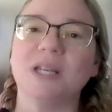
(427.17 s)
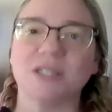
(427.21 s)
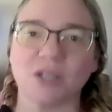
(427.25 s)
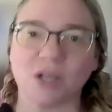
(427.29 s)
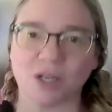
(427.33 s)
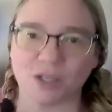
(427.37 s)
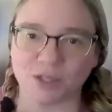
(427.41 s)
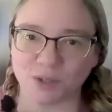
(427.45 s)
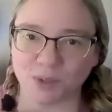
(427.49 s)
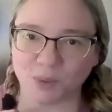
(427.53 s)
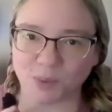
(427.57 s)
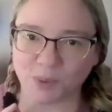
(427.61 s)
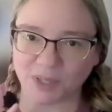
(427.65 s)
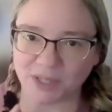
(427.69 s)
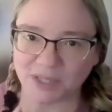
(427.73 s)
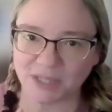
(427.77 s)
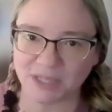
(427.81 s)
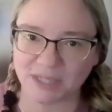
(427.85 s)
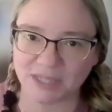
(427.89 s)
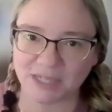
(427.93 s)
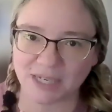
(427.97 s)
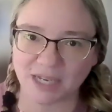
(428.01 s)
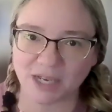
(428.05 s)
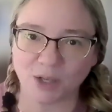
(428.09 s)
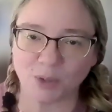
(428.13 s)
It's also going
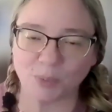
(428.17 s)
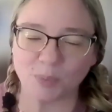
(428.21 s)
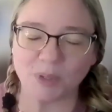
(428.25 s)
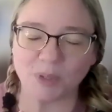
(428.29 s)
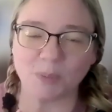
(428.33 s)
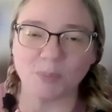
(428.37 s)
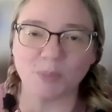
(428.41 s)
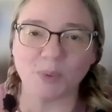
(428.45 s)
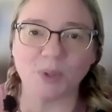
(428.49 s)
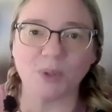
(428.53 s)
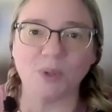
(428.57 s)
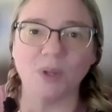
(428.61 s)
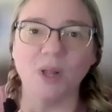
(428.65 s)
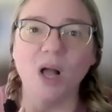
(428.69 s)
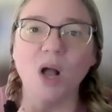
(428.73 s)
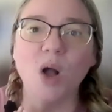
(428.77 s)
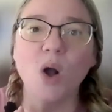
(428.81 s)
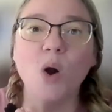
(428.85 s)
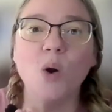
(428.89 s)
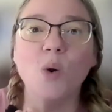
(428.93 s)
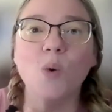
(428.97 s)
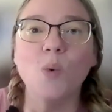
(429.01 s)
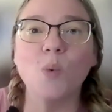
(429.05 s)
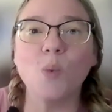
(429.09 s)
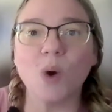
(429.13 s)
to tell people
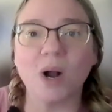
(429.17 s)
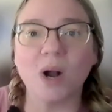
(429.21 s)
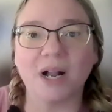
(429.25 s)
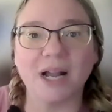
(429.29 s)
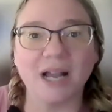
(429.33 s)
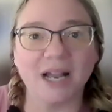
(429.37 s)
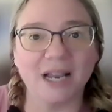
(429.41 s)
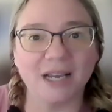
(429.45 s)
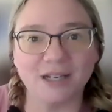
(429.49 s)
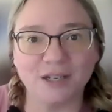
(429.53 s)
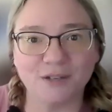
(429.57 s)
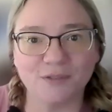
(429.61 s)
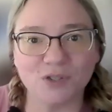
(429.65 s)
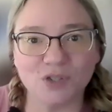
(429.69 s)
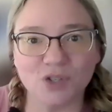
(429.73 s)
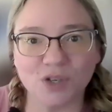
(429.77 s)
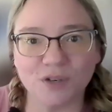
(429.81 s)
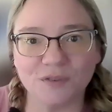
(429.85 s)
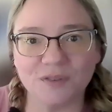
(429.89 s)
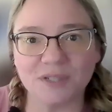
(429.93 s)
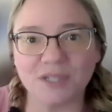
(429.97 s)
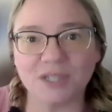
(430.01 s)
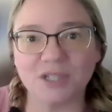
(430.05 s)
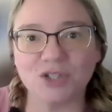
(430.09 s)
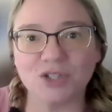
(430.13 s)
what kind of
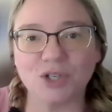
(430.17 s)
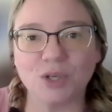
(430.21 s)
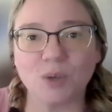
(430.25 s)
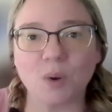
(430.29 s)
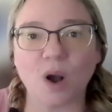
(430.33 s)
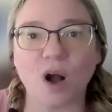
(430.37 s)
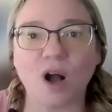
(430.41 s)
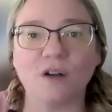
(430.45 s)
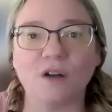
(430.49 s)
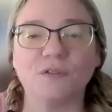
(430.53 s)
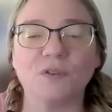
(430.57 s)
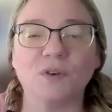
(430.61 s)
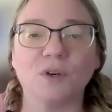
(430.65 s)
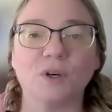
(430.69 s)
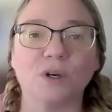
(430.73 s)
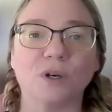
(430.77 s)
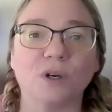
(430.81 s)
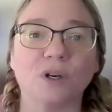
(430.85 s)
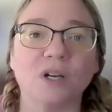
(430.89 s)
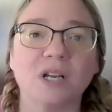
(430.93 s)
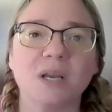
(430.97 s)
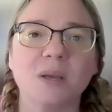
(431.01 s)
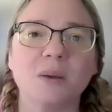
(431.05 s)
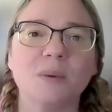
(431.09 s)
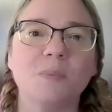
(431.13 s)
services you
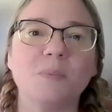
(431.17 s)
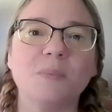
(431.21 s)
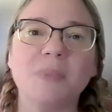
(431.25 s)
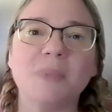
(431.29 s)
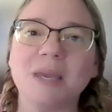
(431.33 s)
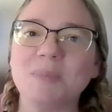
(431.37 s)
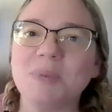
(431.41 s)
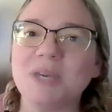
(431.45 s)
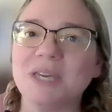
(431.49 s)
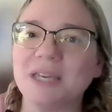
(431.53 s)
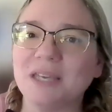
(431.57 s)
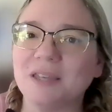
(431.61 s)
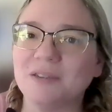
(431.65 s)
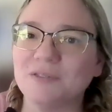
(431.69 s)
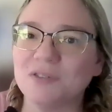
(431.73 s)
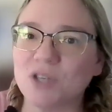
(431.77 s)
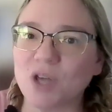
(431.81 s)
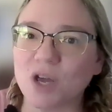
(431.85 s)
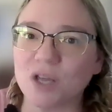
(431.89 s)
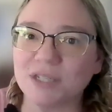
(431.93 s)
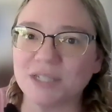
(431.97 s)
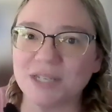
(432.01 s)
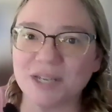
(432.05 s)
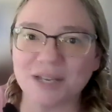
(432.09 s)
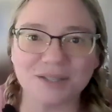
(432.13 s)
offer, maybe
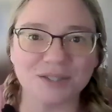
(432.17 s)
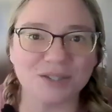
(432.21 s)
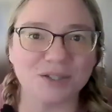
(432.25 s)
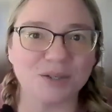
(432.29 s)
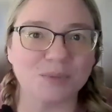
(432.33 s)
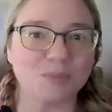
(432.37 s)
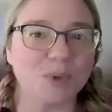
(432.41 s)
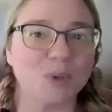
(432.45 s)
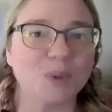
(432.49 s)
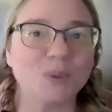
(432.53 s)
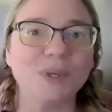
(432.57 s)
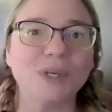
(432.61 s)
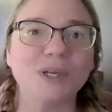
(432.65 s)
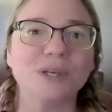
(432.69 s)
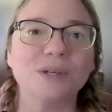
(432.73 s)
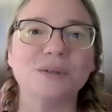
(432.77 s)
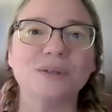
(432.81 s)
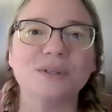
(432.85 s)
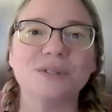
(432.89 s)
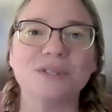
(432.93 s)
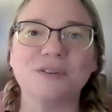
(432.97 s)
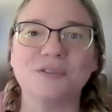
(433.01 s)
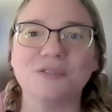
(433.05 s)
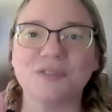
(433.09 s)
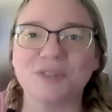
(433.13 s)
gives
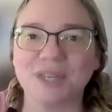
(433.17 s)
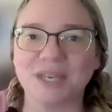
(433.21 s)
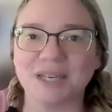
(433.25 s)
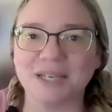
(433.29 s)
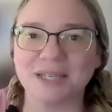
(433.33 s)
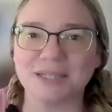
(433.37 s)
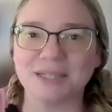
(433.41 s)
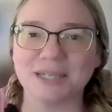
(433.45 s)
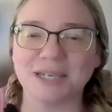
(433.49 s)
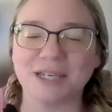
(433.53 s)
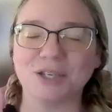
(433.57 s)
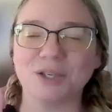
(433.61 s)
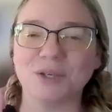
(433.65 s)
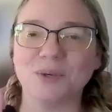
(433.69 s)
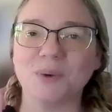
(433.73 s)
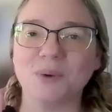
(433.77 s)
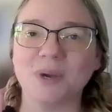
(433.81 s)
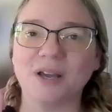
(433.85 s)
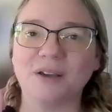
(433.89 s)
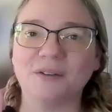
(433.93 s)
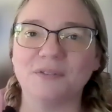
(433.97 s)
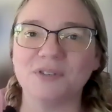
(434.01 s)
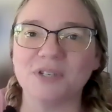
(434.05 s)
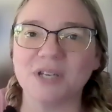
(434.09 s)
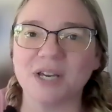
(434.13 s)
testimonials of things that you
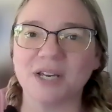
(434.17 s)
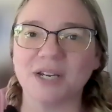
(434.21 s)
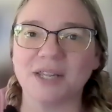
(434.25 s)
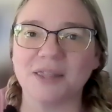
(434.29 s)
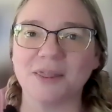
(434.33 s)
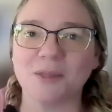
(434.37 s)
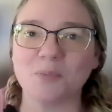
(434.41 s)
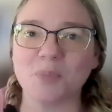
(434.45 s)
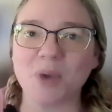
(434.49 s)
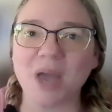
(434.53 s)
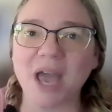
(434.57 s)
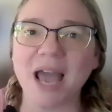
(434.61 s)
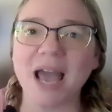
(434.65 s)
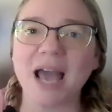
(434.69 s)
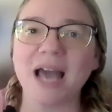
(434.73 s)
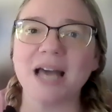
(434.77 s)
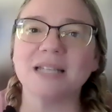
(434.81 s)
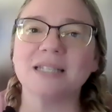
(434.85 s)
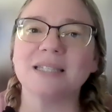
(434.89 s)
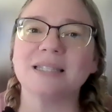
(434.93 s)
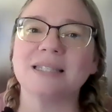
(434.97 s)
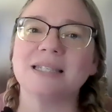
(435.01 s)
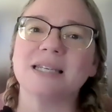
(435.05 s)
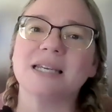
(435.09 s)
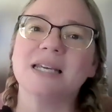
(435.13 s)
have done in the
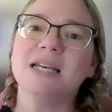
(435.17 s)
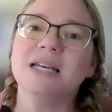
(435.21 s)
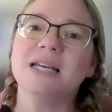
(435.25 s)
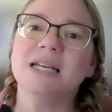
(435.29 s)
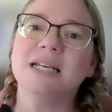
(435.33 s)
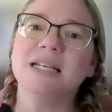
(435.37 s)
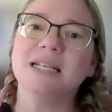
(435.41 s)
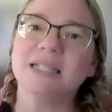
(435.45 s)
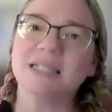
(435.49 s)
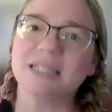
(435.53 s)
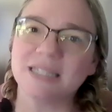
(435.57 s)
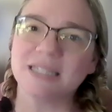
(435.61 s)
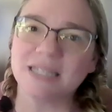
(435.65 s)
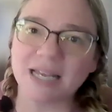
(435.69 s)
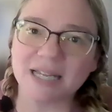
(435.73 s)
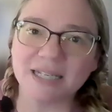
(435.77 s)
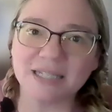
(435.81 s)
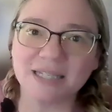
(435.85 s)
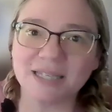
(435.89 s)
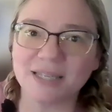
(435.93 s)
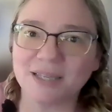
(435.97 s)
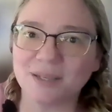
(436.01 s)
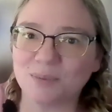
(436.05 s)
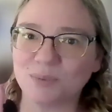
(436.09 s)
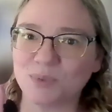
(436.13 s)
past,
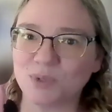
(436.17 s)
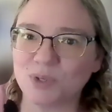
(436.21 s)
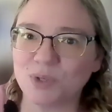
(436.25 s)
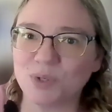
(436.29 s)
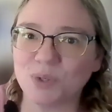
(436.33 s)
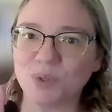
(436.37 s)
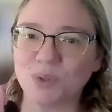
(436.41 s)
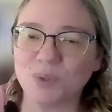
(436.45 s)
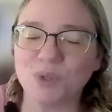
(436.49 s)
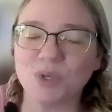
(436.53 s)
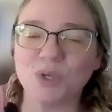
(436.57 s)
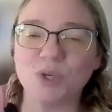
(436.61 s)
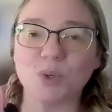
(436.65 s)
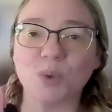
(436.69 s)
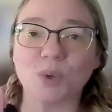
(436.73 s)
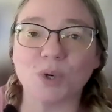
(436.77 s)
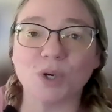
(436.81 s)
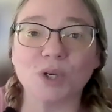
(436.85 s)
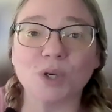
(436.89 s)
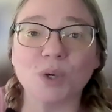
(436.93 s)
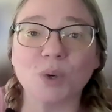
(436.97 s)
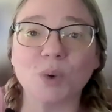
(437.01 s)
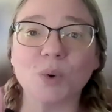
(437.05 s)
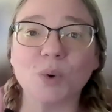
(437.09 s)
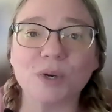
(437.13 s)
sends them to
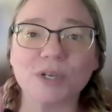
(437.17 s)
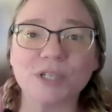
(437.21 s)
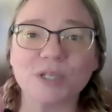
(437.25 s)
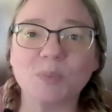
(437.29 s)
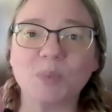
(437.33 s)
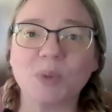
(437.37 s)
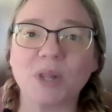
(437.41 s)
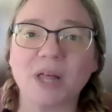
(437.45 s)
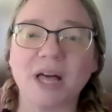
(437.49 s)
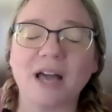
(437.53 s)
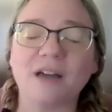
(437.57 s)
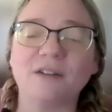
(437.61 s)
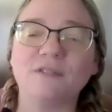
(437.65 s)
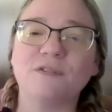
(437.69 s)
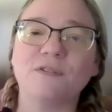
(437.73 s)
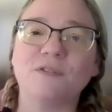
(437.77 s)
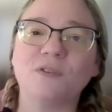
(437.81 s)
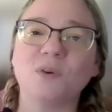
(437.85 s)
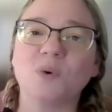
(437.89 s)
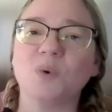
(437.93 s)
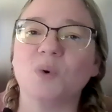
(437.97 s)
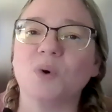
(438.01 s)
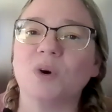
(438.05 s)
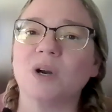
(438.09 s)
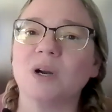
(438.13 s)
your course
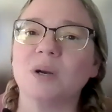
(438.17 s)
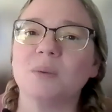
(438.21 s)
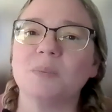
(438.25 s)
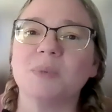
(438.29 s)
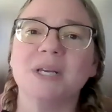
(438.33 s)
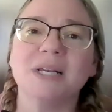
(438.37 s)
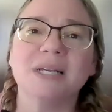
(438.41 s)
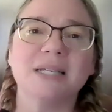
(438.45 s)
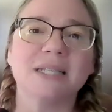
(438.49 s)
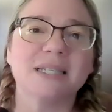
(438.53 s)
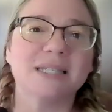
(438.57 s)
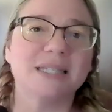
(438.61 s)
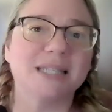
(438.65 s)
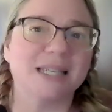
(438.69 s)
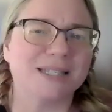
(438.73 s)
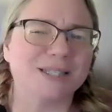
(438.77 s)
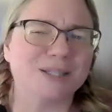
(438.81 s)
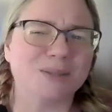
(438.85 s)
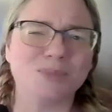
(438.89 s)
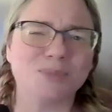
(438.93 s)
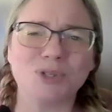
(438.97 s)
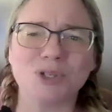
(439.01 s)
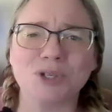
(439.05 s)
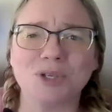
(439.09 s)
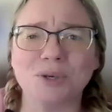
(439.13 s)
platform,
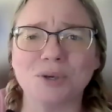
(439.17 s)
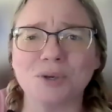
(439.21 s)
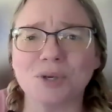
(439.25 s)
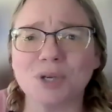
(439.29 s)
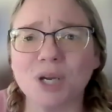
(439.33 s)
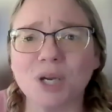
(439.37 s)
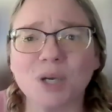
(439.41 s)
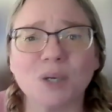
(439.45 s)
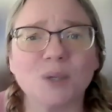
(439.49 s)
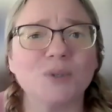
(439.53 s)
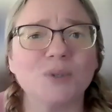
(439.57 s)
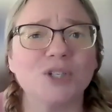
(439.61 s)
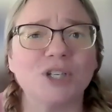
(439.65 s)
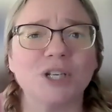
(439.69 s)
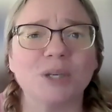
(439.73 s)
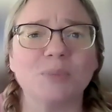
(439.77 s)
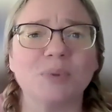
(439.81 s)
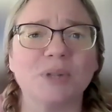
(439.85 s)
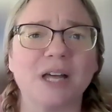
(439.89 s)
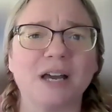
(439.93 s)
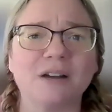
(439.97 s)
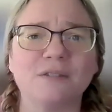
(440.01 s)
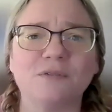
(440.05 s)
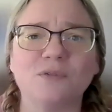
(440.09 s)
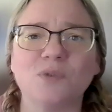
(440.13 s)
sends them to your
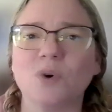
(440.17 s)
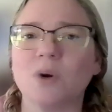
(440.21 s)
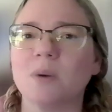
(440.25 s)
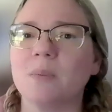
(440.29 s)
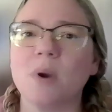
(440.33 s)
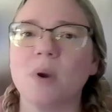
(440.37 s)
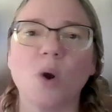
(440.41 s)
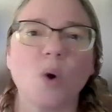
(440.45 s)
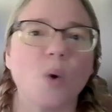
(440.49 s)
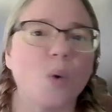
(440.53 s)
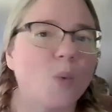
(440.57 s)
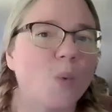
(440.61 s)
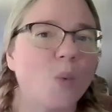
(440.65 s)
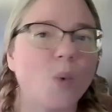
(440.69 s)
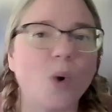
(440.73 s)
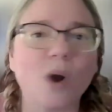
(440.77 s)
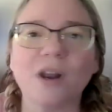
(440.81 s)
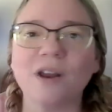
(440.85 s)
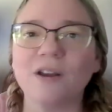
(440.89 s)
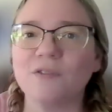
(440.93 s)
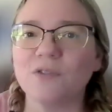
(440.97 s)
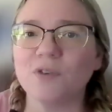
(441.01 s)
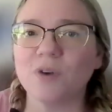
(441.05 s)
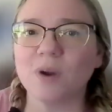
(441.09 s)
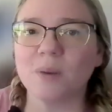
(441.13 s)
coaching platform,
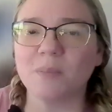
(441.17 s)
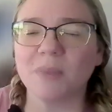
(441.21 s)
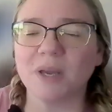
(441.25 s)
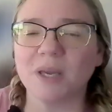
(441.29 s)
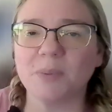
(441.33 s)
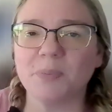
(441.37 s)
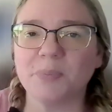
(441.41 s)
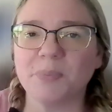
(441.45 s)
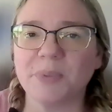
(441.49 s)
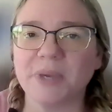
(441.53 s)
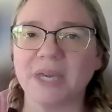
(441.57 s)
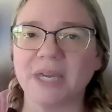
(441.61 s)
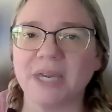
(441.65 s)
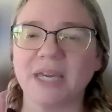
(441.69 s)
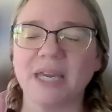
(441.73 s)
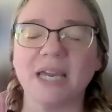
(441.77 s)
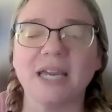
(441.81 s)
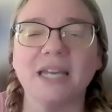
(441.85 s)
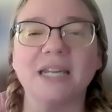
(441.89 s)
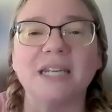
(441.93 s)
whatever it might be.